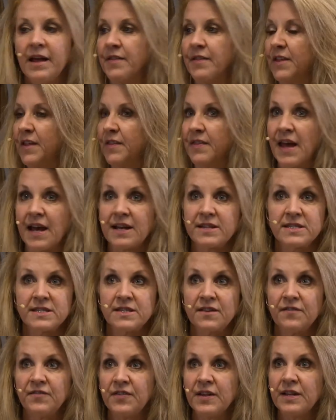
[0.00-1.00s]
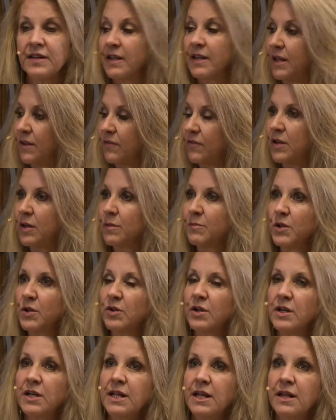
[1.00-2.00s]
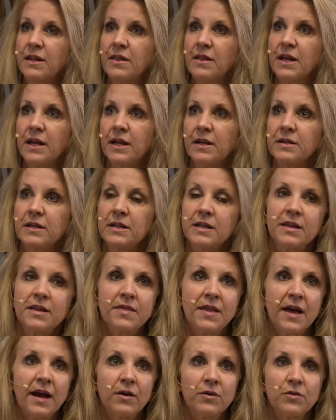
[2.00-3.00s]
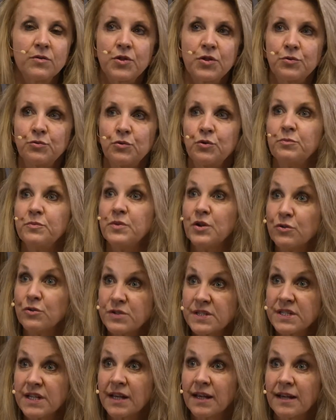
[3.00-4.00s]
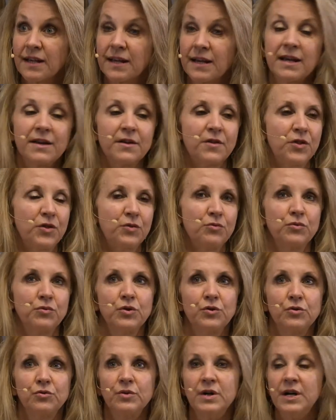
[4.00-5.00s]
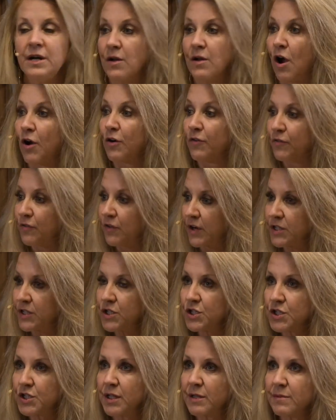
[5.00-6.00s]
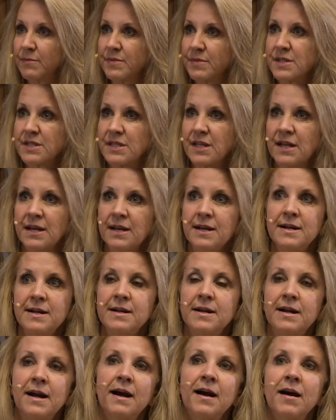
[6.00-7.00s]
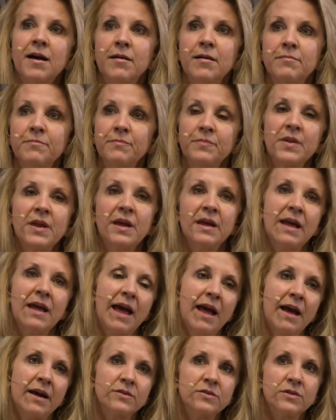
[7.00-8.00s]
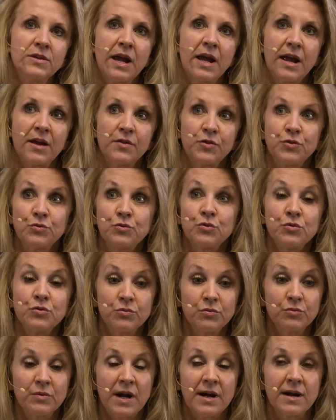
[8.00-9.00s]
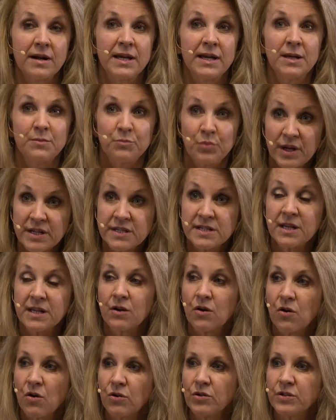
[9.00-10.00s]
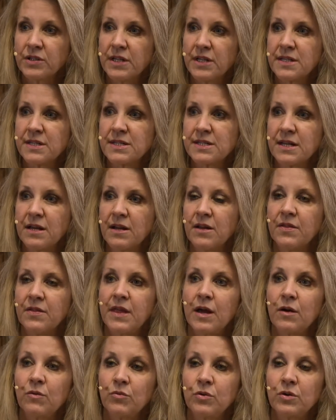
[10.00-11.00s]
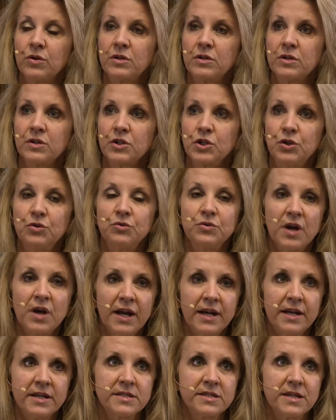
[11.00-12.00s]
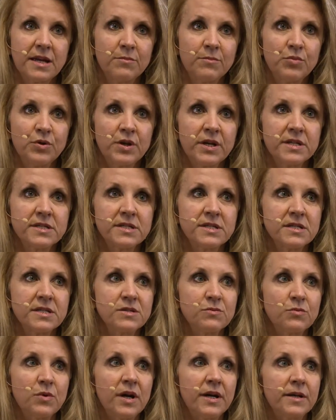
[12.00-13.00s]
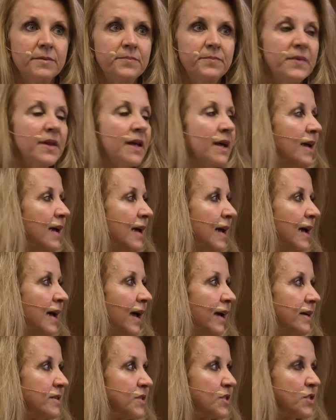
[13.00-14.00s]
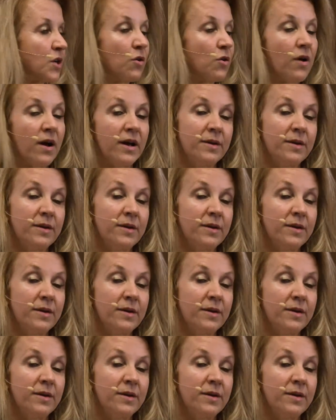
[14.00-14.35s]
That's the feeling of community that through music, through our friendships, and through embracing wholeness that will unite us and bring us as one. And so